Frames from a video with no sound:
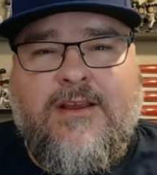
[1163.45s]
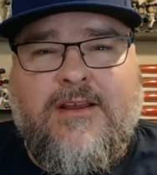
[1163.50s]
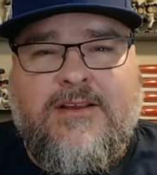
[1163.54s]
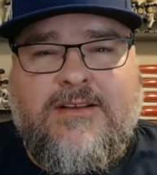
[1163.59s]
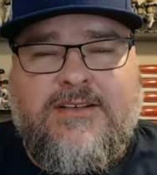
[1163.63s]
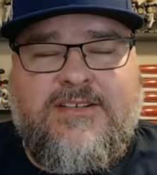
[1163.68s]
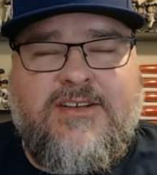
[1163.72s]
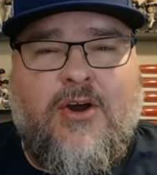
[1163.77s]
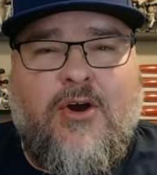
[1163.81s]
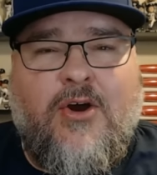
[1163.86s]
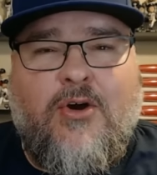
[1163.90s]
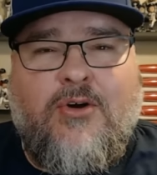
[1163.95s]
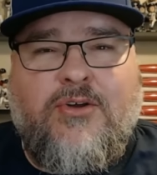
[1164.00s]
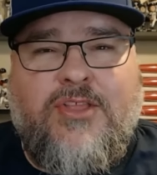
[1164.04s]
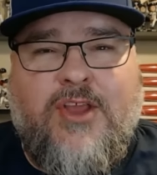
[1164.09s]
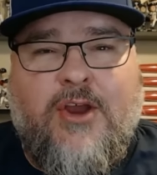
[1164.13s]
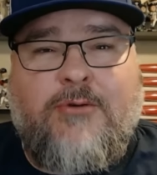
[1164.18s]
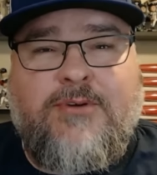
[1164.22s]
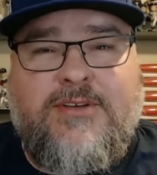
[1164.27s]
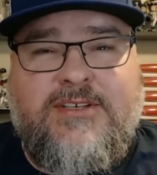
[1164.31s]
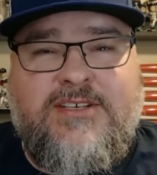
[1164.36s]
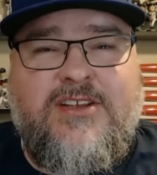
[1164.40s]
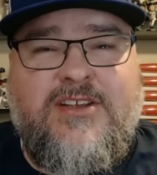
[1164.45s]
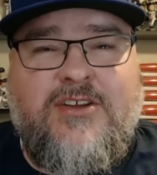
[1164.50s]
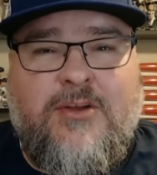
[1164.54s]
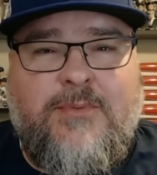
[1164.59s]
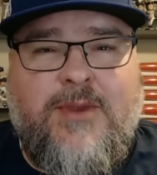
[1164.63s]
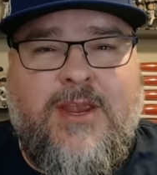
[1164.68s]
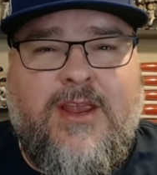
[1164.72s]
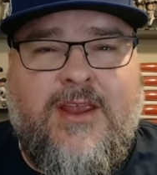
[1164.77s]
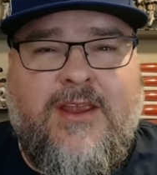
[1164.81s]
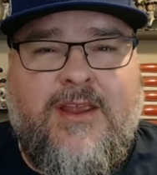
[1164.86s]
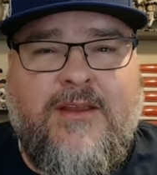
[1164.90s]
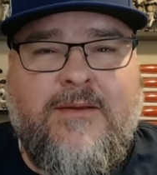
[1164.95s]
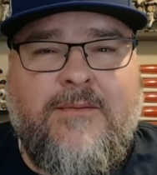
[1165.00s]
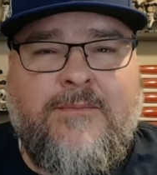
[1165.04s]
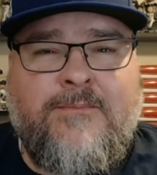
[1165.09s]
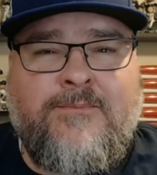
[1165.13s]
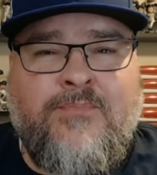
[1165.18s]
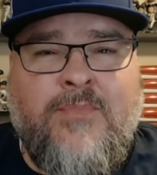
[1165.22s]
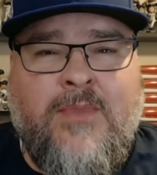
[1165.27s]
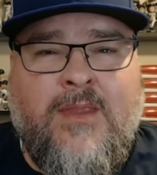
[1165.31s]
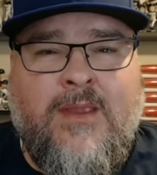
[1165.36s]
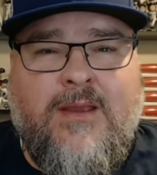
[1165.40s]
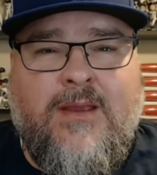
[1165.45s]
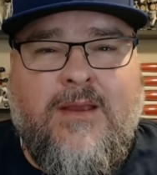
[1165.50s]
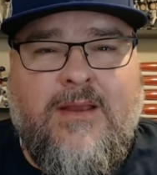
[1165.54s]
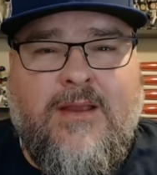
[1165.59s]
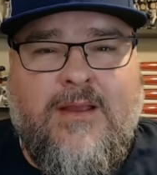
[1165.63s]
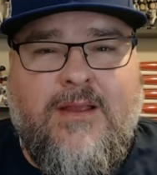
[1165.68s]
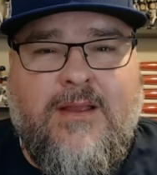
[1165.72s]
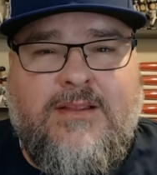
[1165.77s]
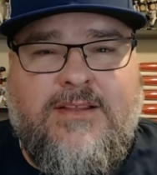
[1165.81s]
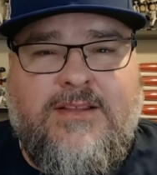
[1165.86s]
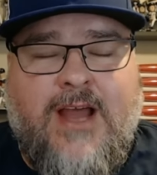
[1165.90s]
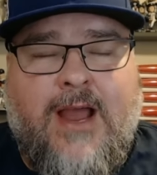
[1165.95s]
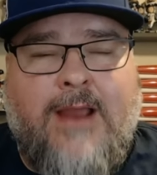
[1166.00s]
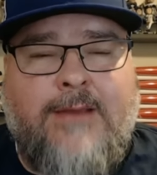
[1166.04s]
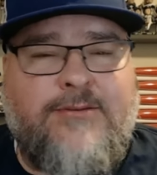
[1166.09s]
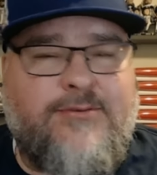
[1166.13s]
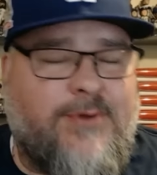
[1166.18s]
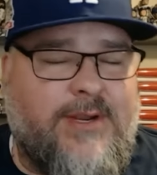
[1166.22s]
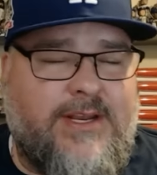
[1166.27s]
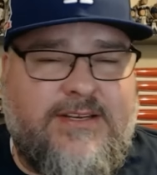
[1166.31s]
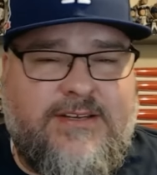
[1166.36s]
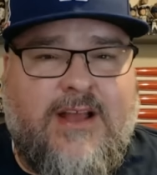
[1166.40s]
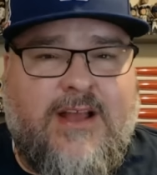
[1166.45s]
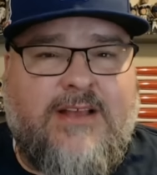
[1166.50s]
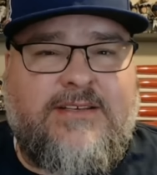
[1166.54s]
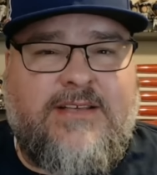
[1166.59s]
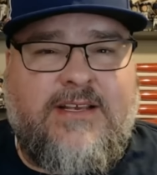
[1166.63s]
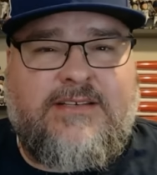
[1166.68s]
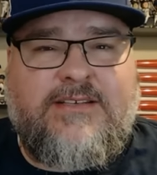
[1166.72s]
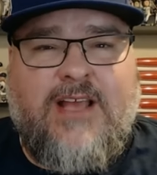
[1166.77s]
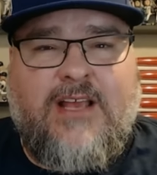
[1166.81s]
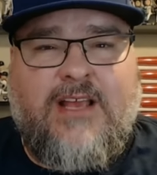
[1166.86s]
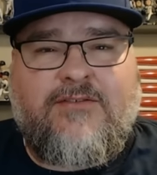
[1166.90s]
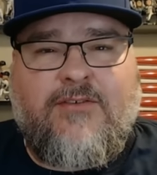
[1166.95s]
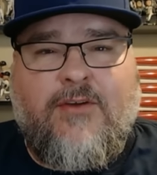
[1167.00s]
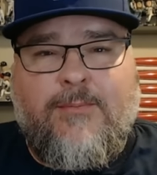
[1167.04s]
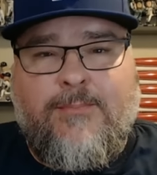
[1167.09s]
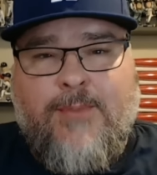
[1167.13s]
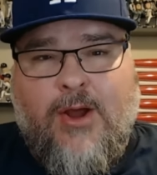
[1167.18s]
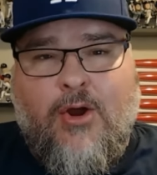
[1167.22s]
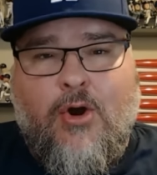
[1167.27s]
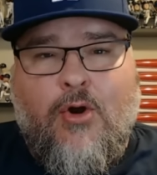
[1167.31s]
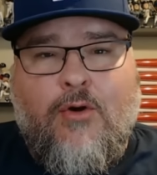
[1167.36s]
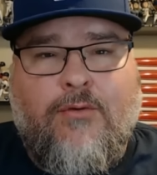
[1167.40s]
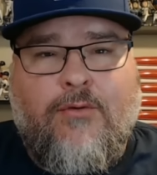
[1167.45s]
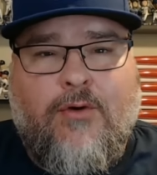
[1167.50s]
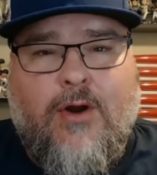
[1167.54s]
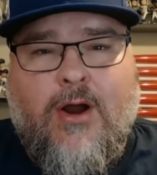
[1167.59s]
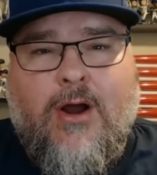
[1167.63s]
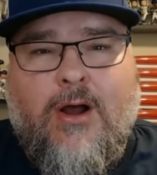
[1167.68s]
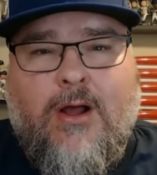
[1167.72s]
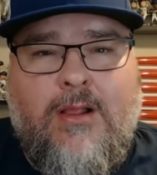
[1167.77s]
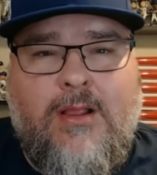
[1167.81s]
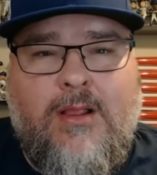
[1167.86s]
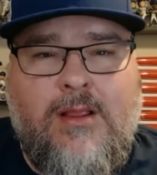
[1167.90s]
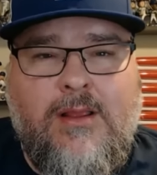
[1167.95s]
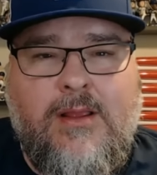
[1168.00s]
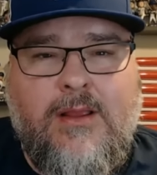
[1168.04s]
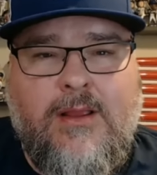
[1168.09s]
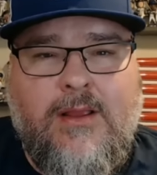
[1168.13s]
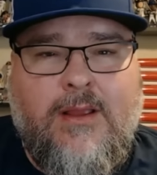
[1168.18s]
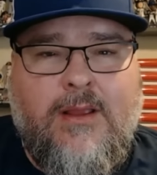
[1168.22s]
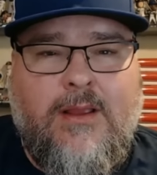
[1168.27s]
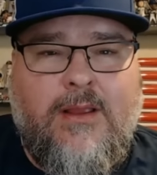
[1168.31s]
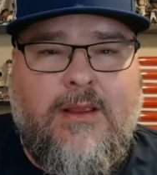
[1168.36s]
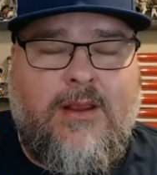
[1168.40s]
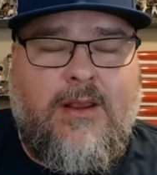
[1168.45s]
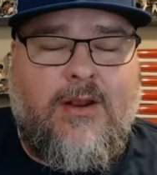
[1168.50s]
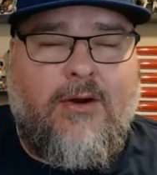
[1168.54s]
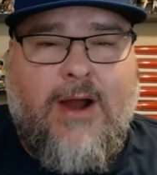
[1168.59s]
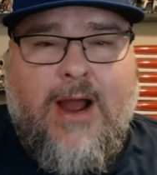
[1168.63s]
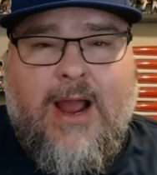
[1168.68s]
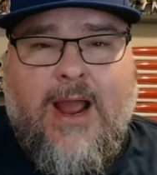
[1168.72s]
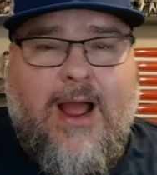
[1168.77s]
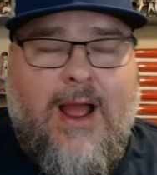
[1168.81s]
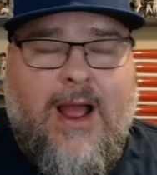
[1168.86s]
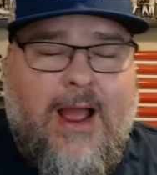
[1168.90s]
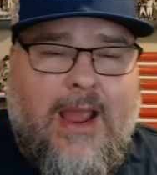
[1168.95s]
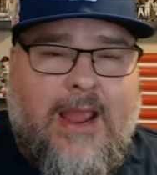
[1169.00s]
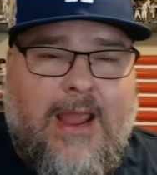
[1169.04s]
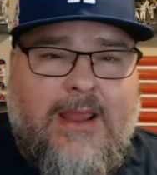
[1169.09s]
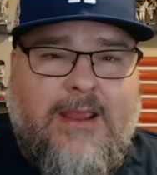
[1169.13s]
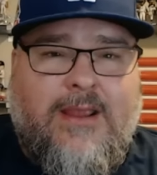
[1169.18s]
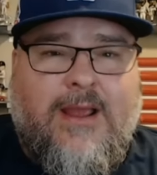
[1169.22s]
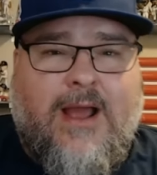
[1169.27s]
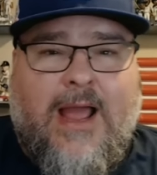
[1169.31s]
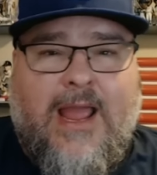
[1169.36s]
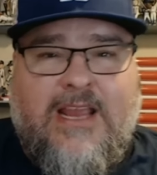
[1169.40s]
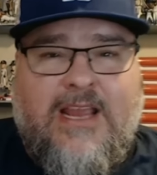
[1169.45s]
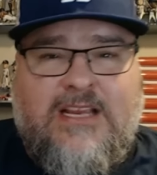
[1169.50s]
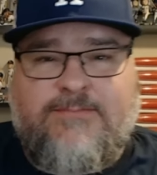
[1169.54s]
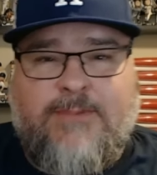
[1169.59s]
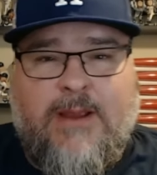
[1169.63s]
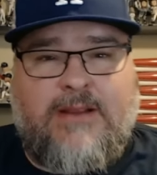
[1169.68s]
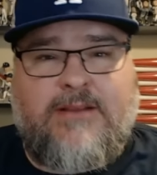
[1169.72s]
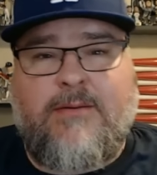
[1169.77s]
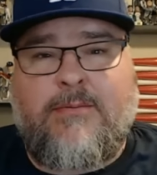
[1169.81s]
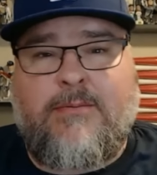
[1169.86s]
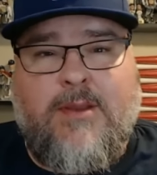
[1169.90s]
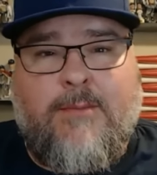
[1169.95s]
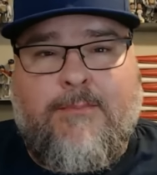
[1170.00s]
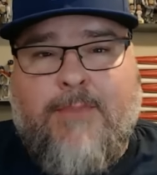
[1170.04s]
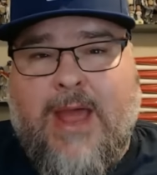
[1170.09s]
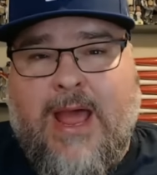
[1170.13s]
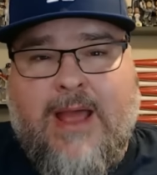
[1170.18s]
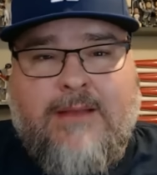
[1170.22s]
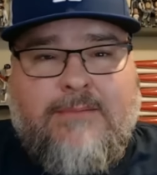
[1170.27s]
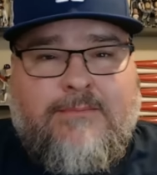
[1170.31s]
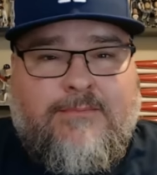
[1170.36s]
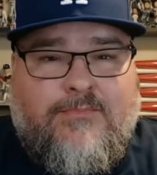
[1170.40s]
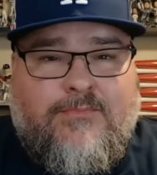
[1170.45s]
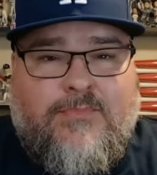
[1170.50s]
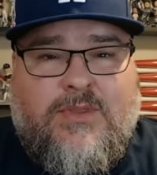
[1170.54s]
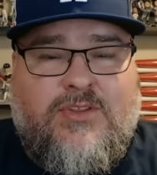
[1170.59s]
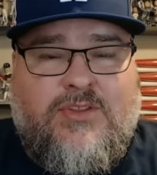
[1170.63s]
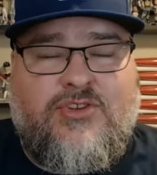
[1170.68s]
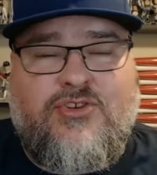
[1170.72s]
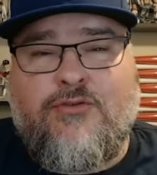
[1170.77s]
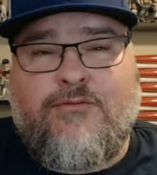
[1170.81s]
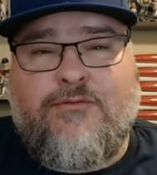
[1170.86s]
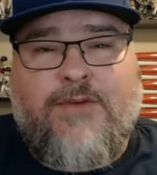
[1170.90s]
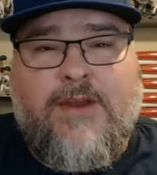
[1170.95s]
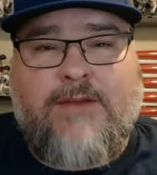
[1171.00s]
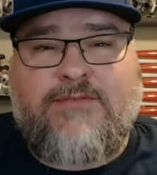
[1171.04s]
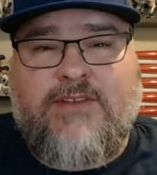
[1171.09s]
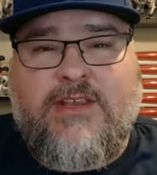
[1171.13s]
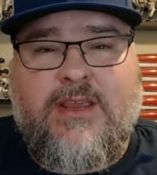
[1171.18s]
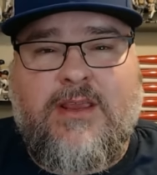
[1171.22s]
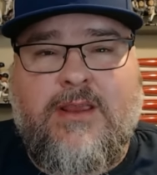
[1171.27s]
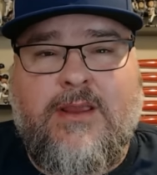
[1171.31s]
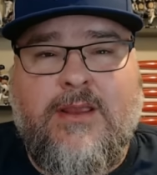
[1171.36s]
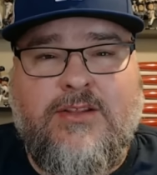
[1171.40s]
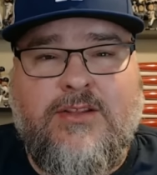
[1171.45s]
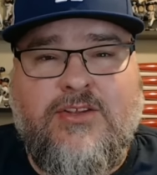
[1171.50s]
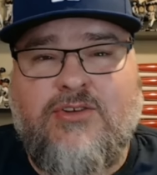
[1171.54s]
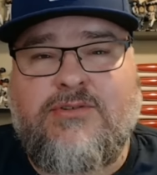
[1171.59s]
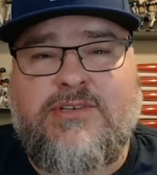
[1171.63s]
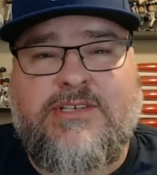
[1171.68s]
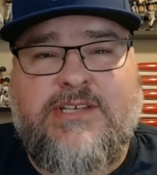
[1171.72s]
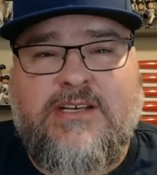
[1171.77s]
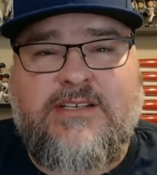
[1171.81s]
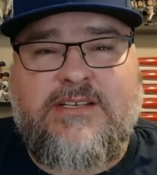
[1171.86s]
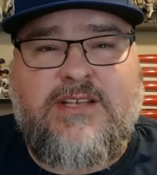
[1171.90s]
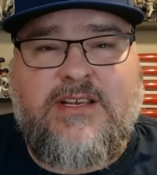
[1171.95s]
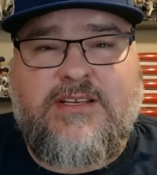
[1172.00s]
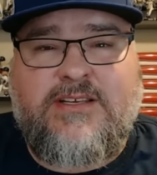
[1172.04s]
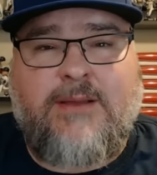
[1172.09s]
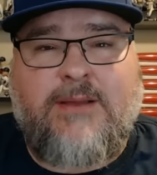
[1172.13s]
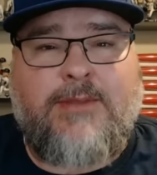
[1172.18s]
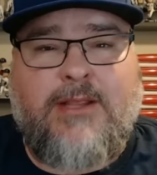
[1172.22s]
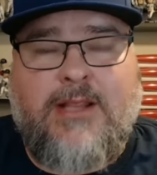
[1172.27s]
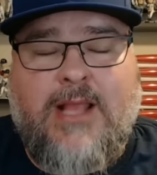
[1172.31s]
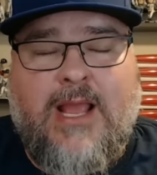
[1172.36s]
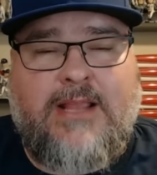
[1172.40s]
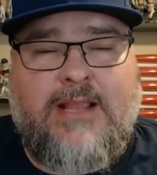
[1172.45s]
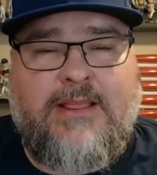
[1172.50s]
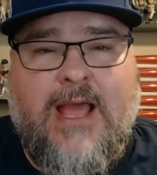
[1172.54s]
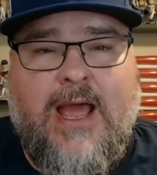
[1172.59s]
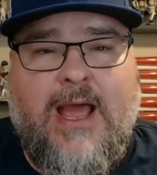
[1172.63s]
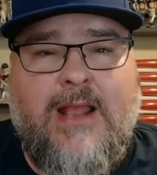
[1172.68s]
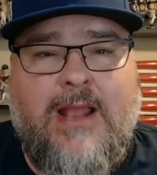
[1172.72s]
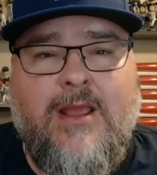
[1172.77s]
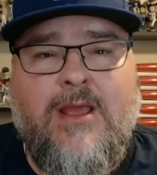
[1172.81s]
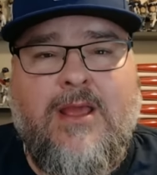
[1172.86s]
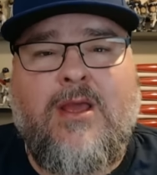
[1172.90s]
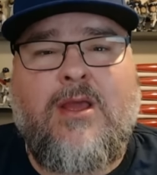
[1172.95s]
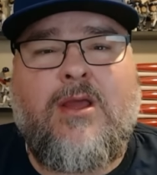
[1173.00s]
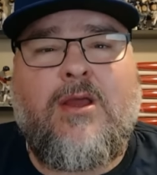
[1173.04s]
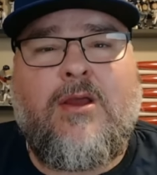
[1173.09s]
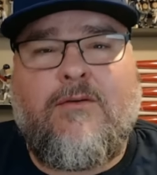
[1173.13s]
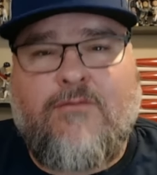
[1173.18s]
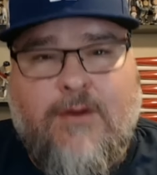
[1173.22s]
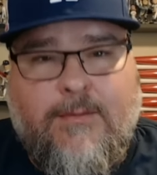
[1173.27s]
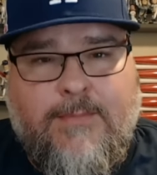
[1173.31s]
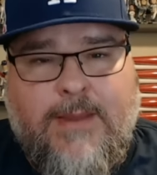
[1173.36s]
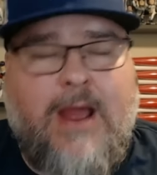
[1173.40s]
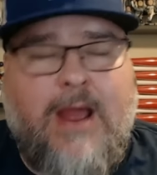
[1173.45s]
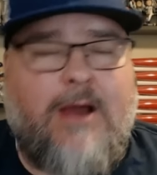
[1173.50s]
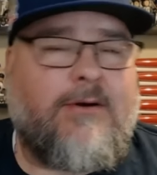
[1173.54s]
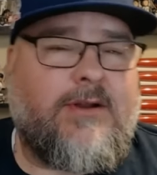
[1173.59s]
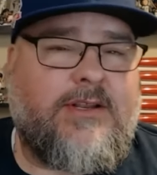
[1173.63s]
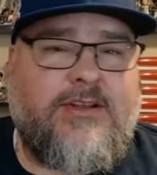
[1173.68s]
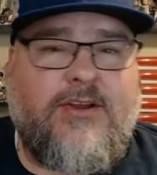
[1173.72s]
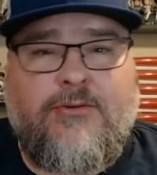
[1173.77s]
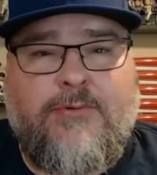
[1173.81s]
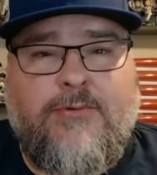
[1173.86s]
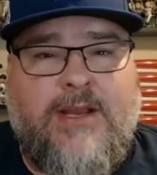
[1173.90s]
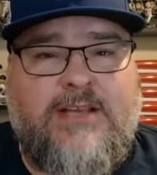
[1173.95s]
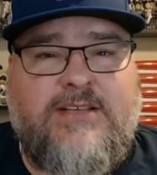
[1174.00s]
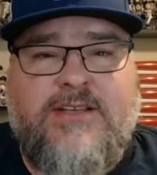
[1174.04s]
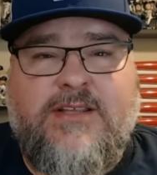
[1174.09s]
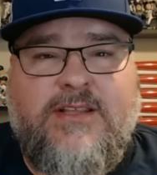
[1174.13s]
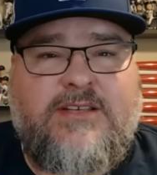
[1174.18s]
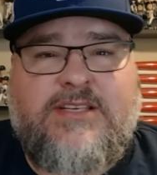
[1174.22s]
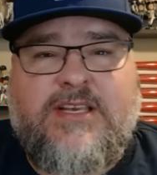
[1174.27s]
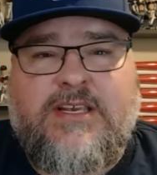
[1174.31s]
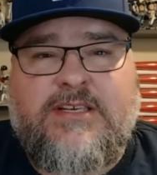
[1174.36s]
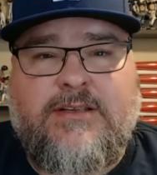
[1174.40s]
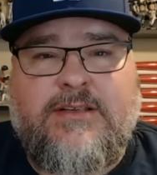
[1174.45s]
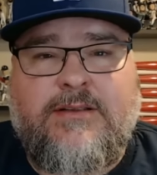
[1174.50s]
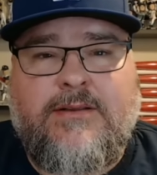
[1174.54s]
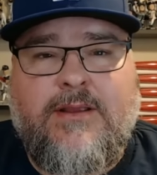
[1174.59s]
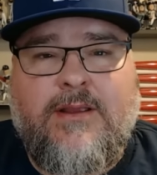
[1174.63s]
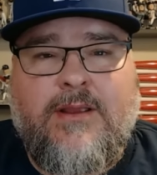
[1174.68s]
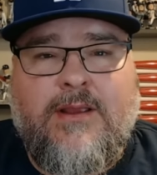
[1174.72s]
So there will still be times when he's not successful. But overall, I expect him to bat 250, 260, something like that from now until the rest of the season.